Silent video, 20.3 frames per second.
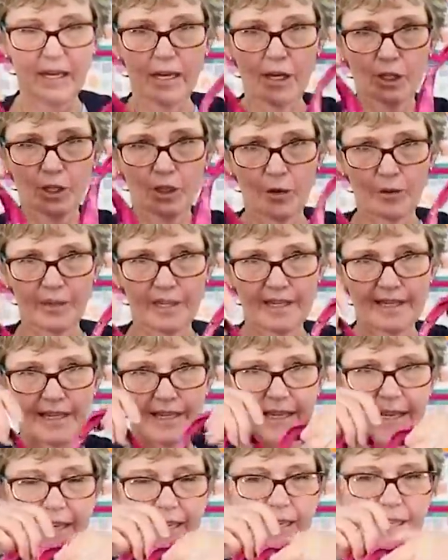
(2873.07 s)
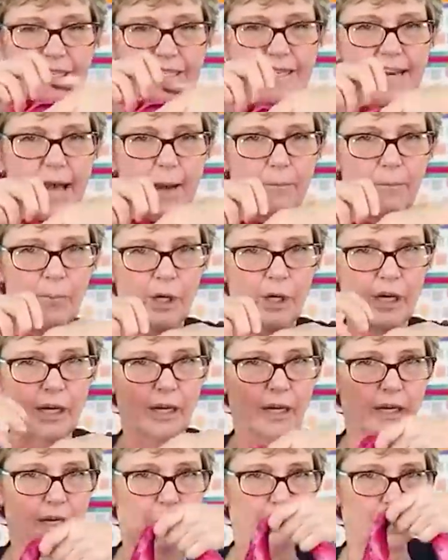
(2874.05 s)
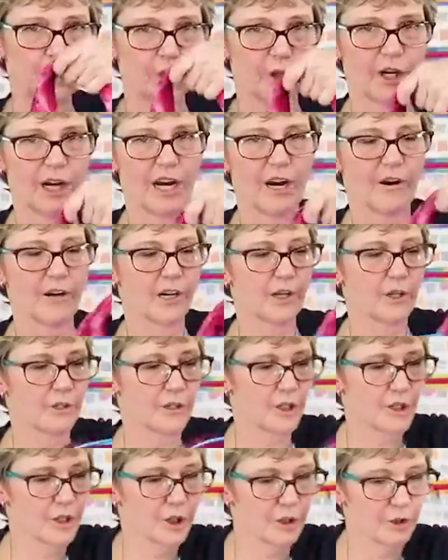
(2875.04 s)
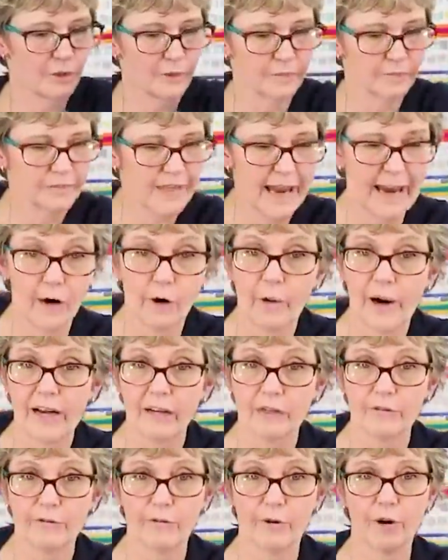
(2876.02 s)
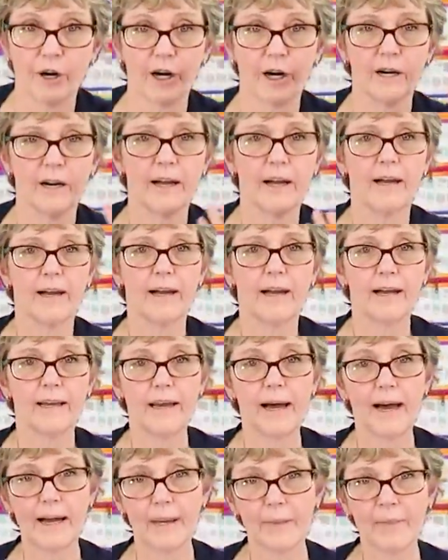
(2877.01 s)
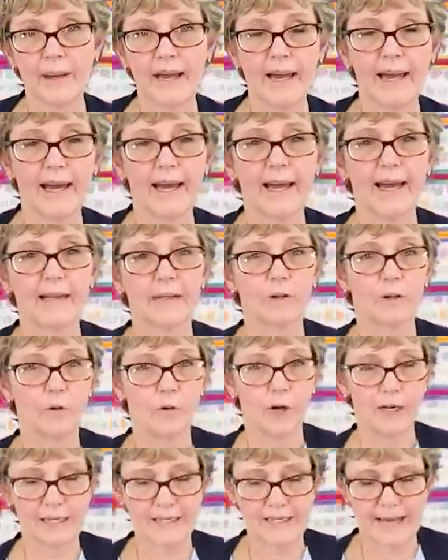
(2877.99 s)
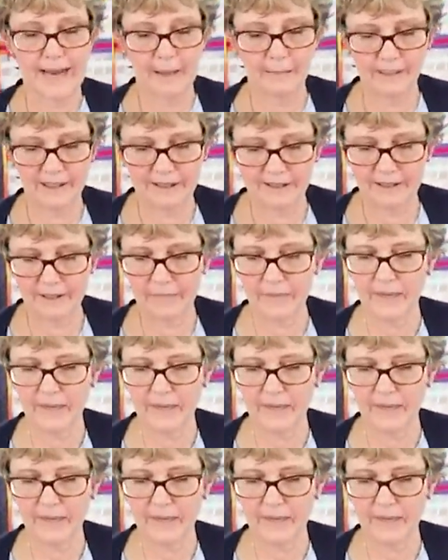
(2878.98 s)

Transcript: So this again is netbook computer carriers too, and great for an iPad or a tablet.